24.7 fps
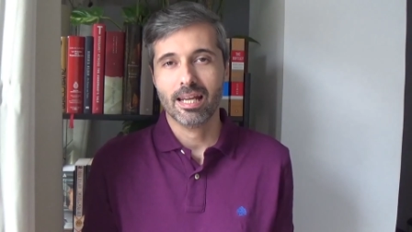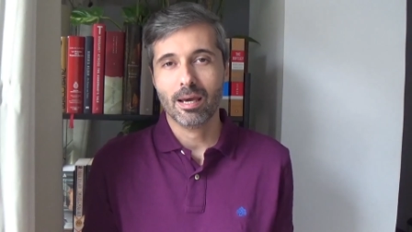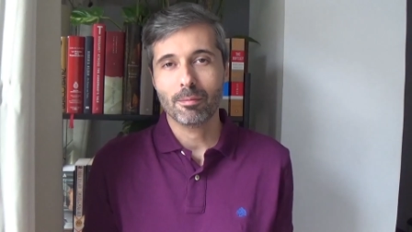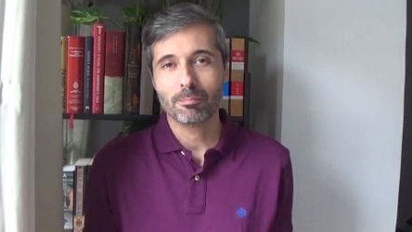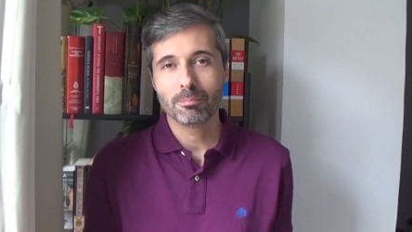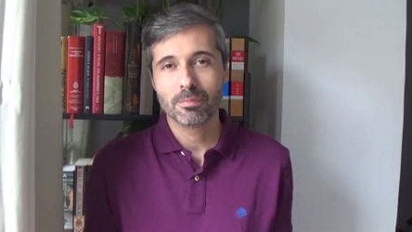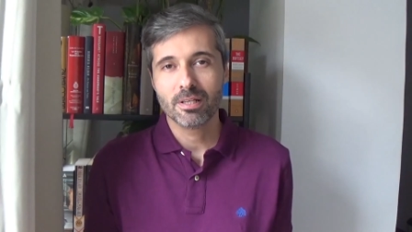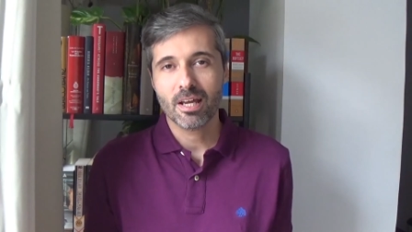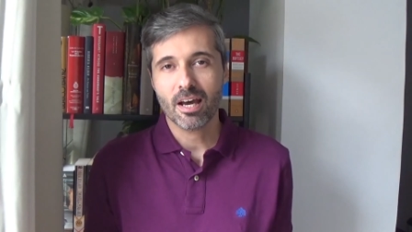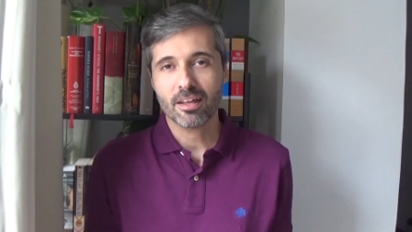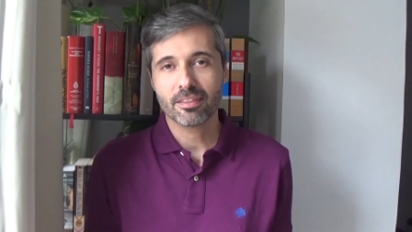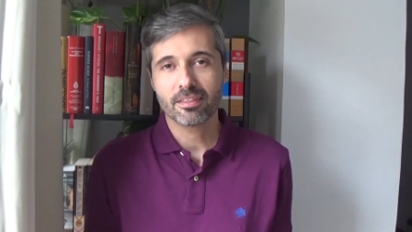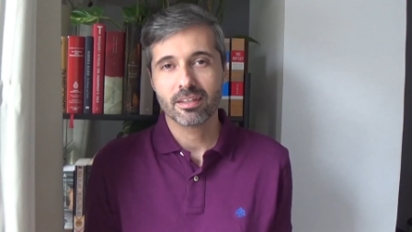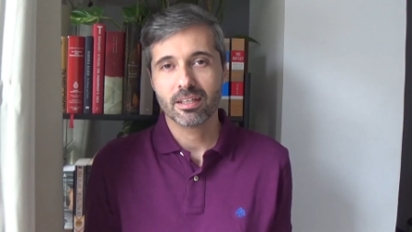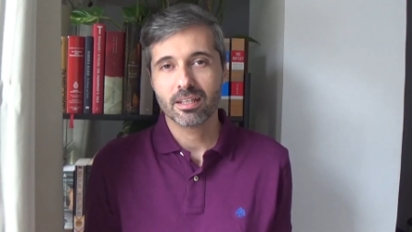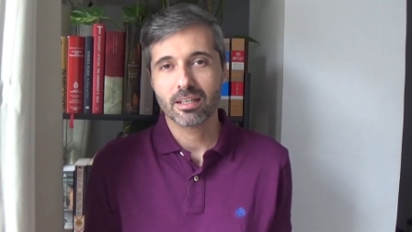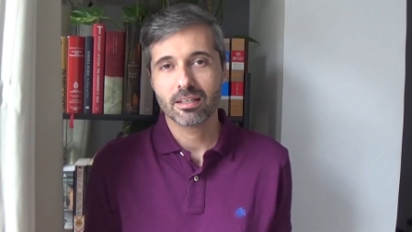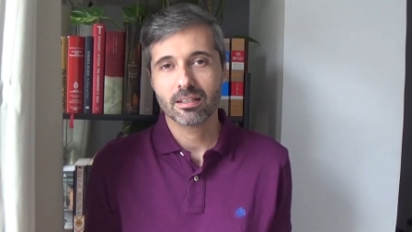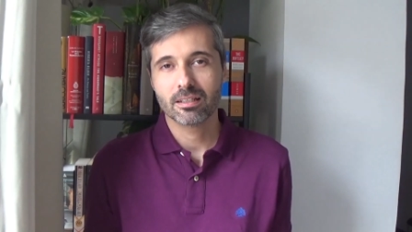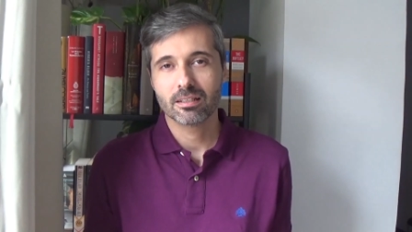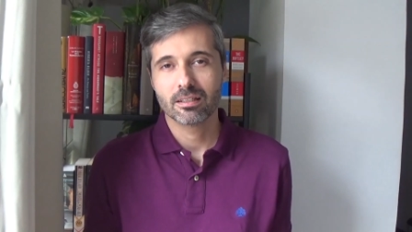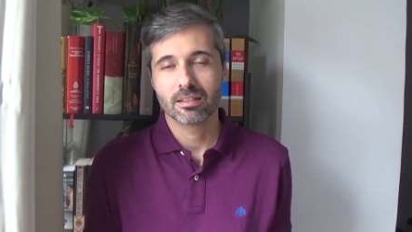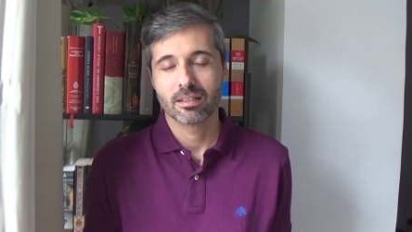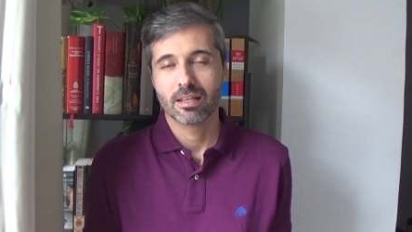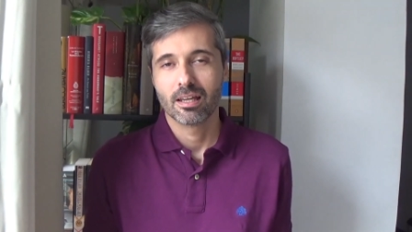I'm
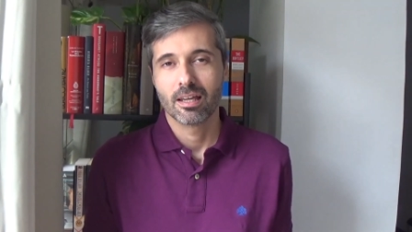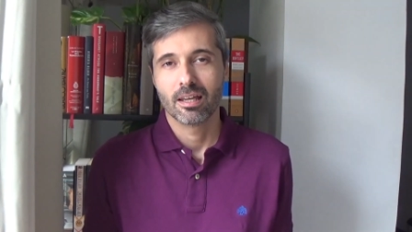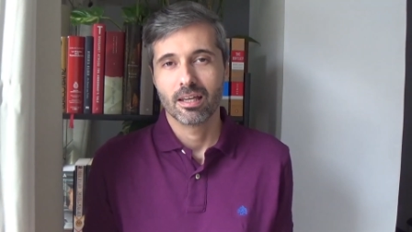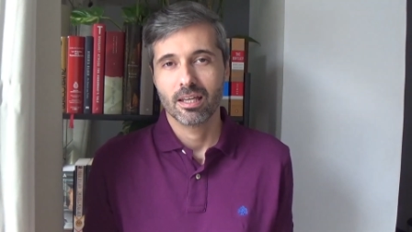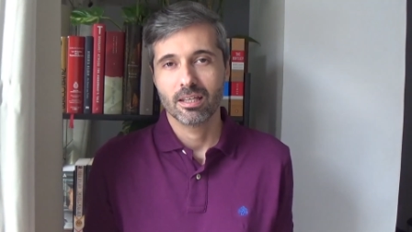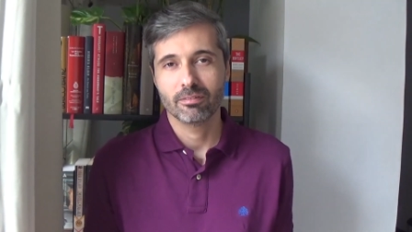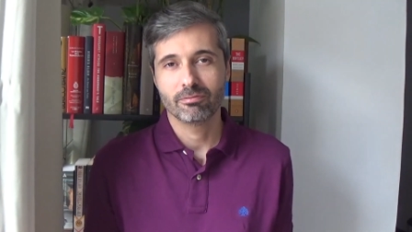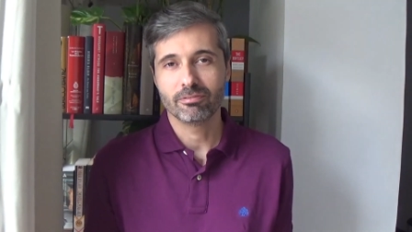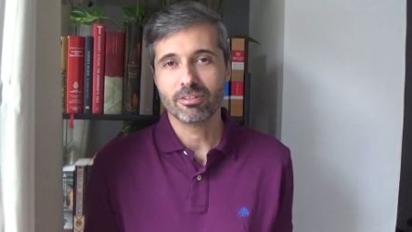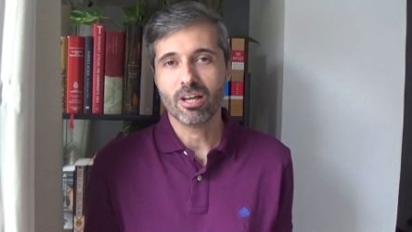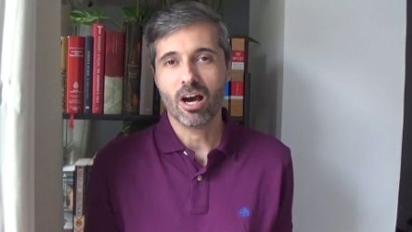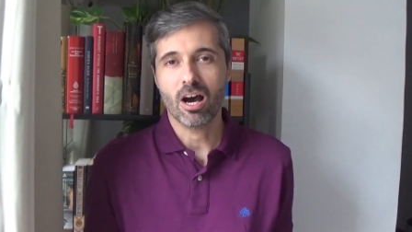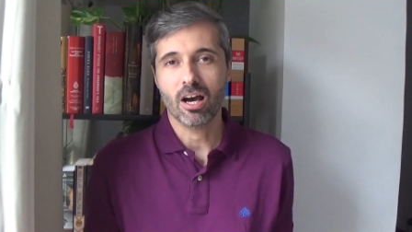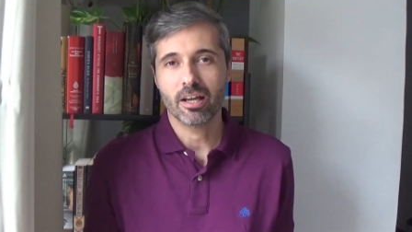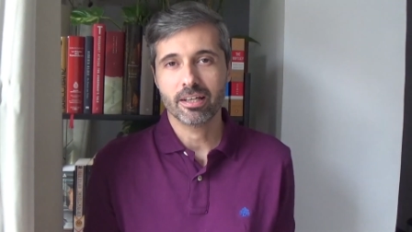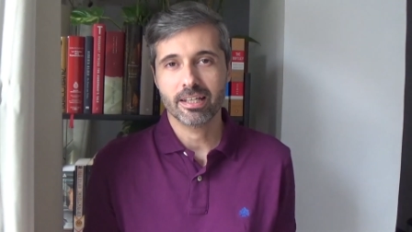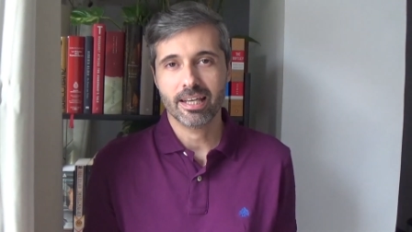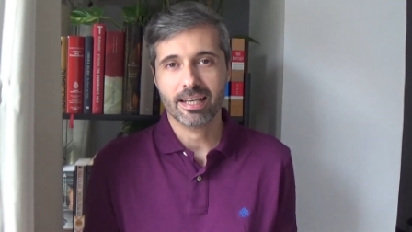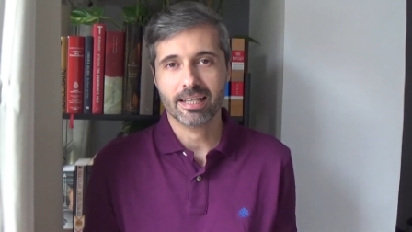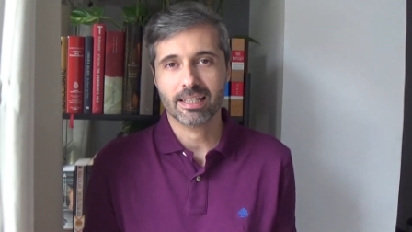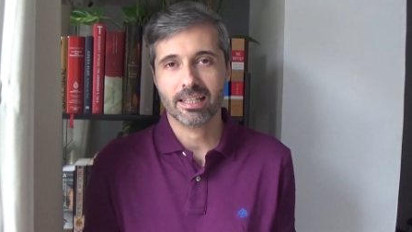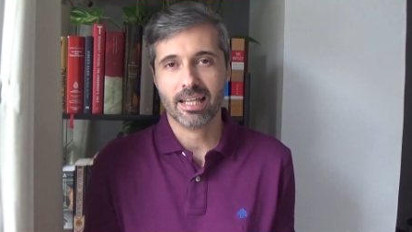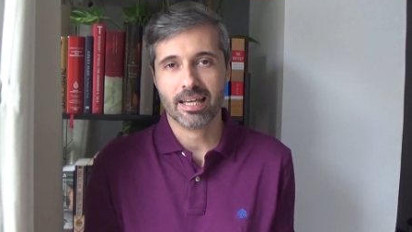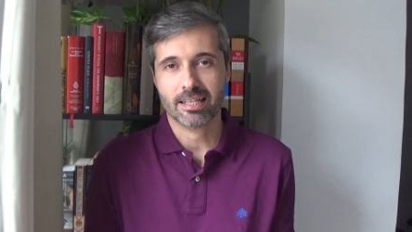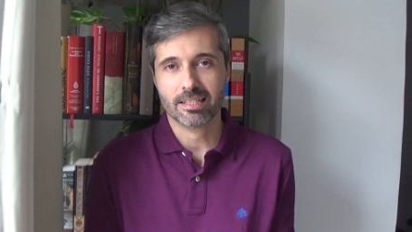nothing if not
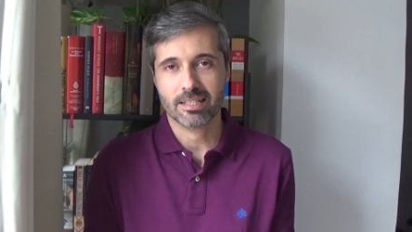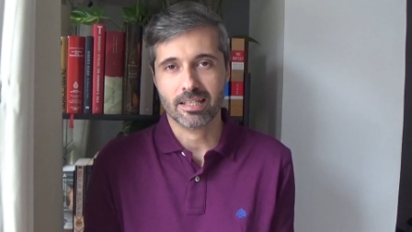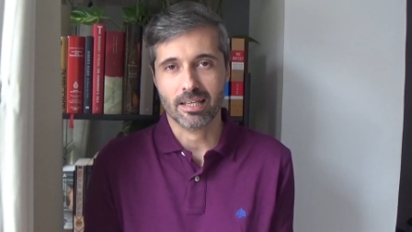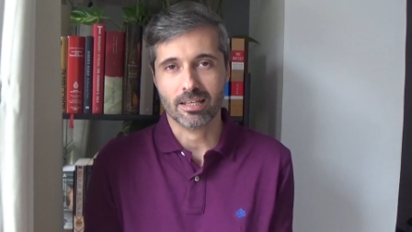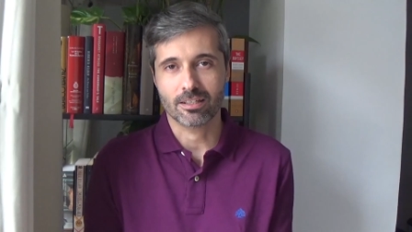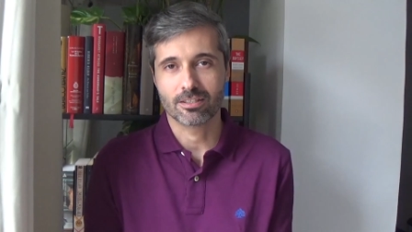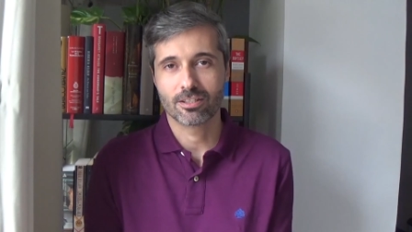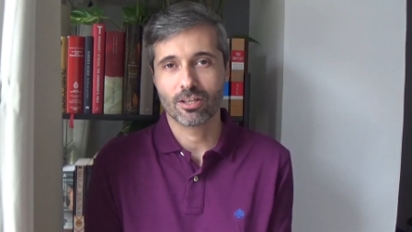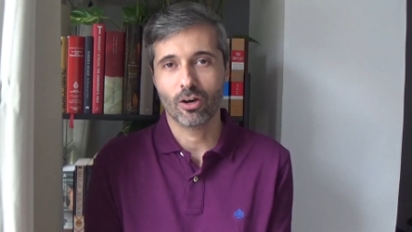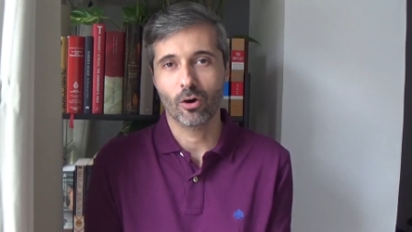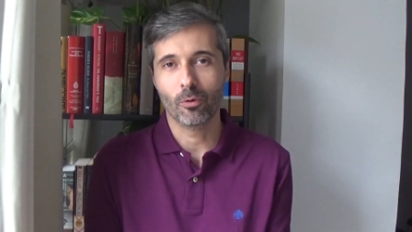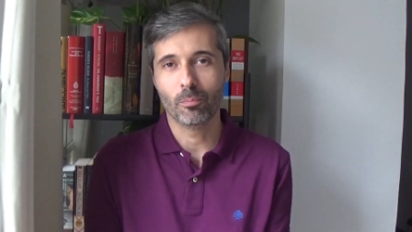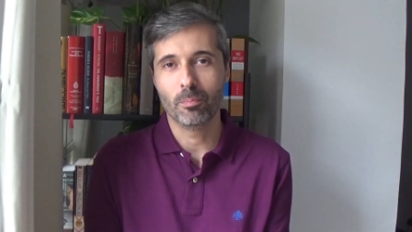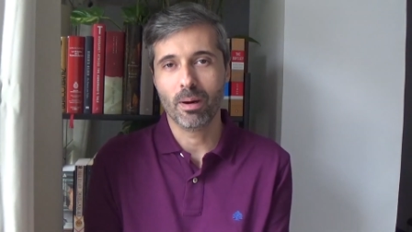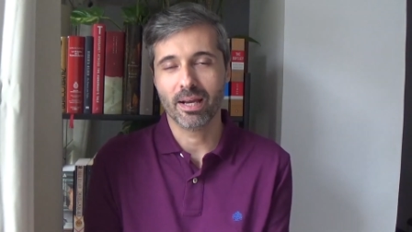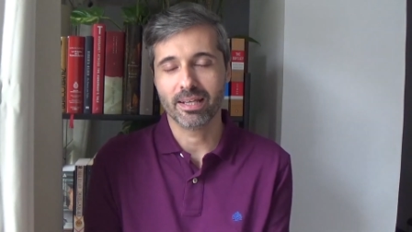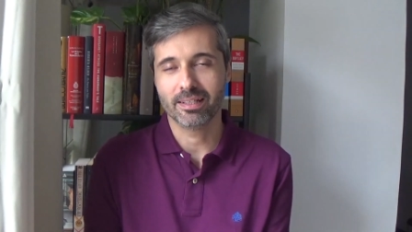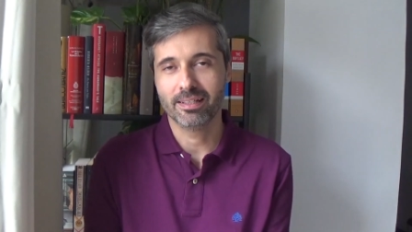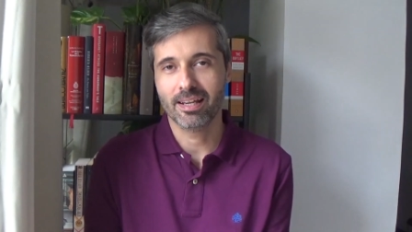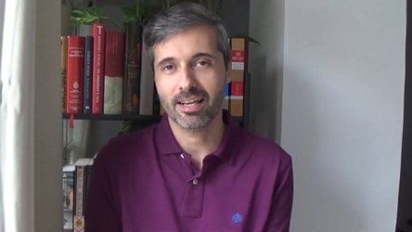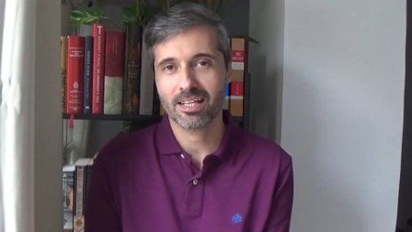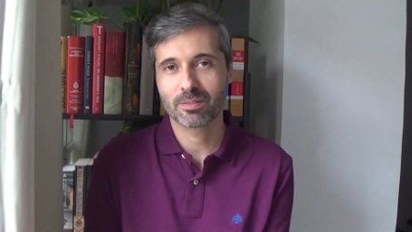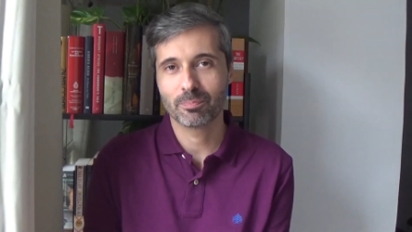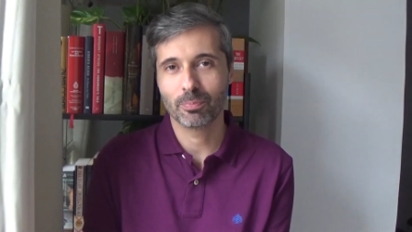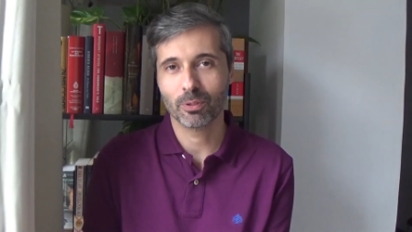eclectic, so my
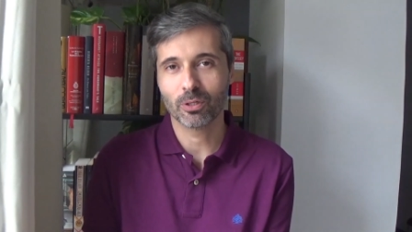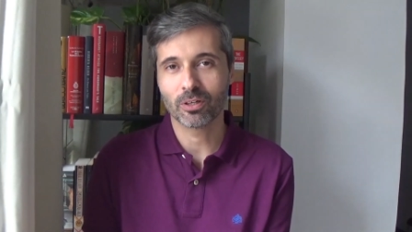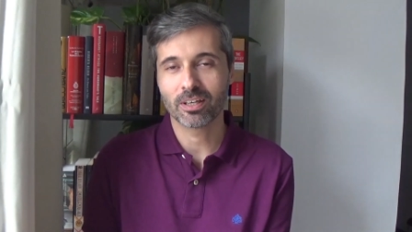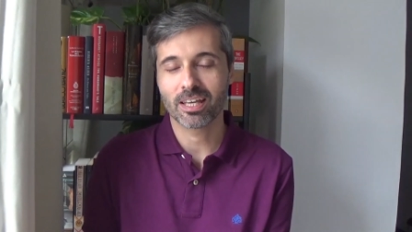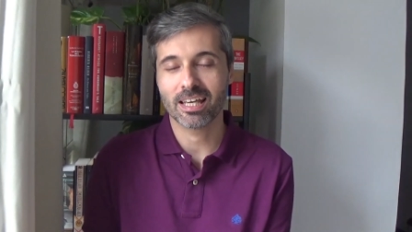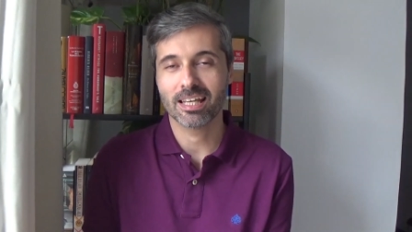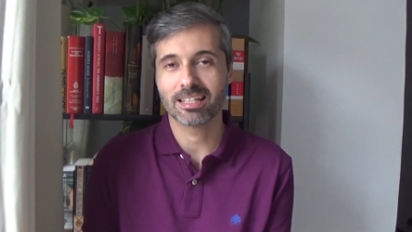next book,